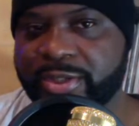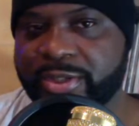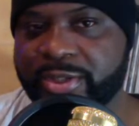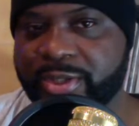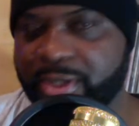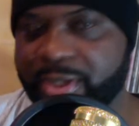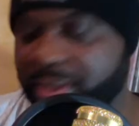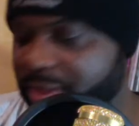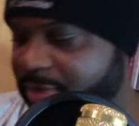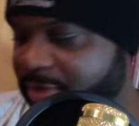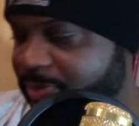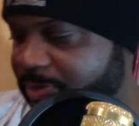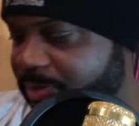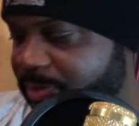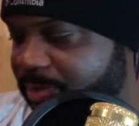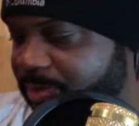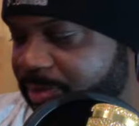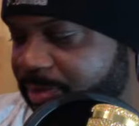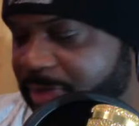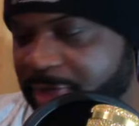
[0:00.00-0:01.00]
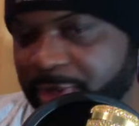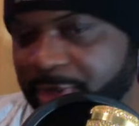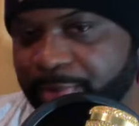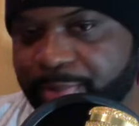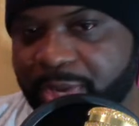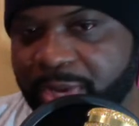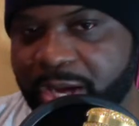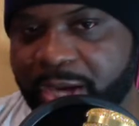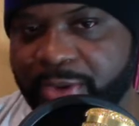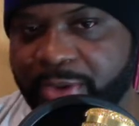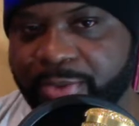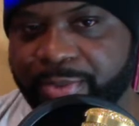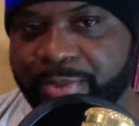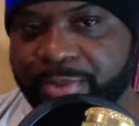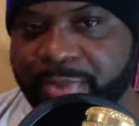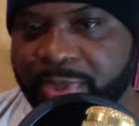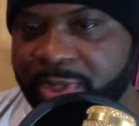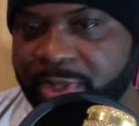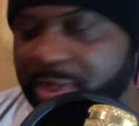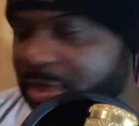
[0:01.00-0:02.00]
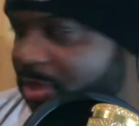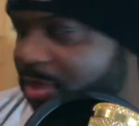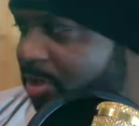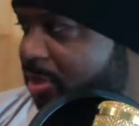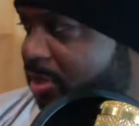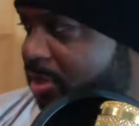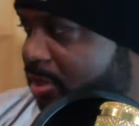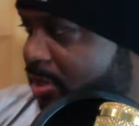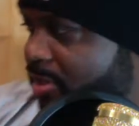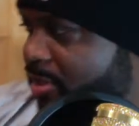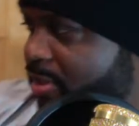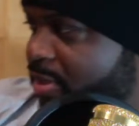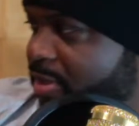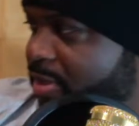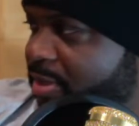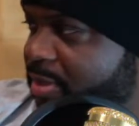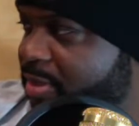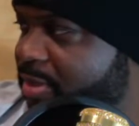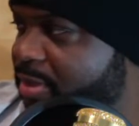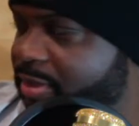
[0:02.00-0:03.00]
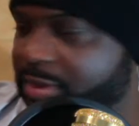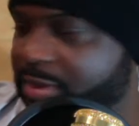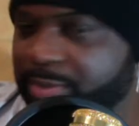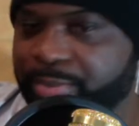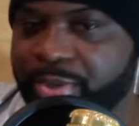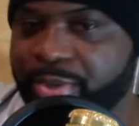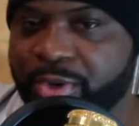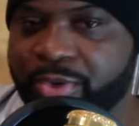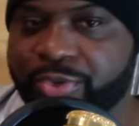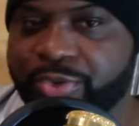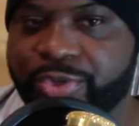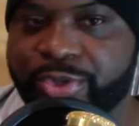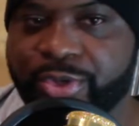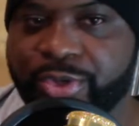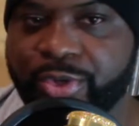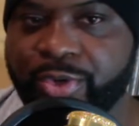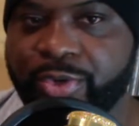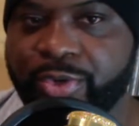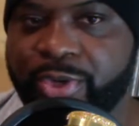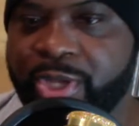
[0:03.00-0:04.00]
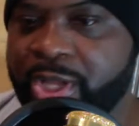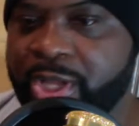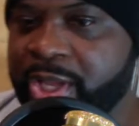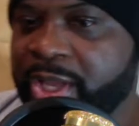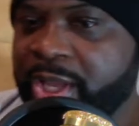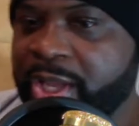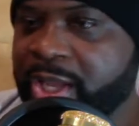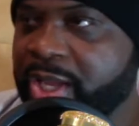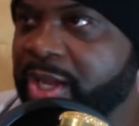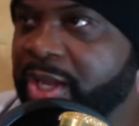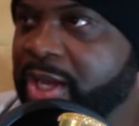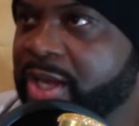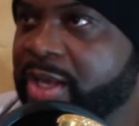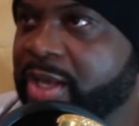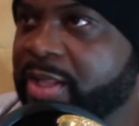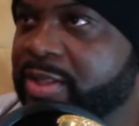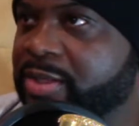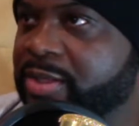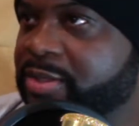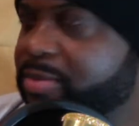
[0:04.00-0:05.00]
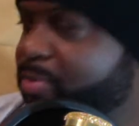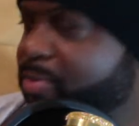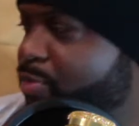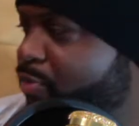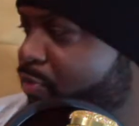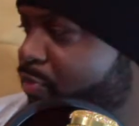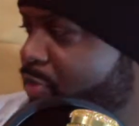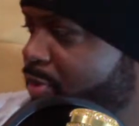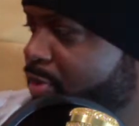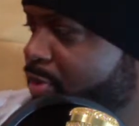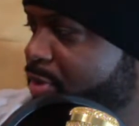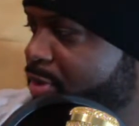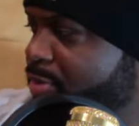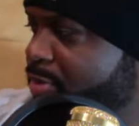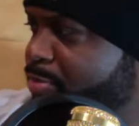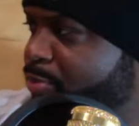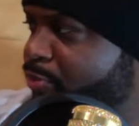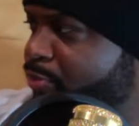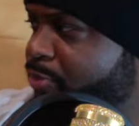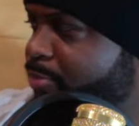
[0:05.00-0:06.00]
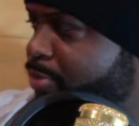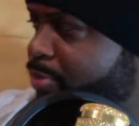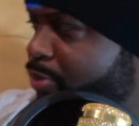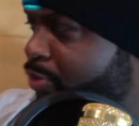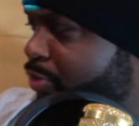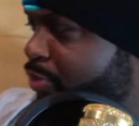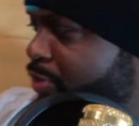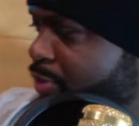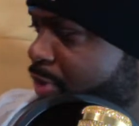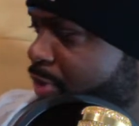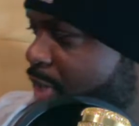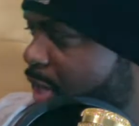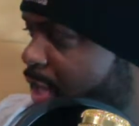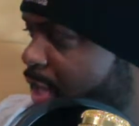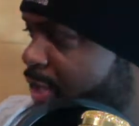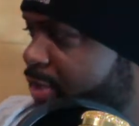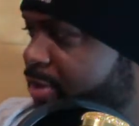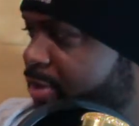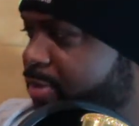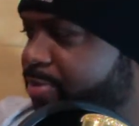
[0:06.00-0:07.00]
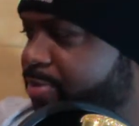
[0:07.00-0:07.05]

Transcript: stub on the bottom of the poster. And this movie poster asked the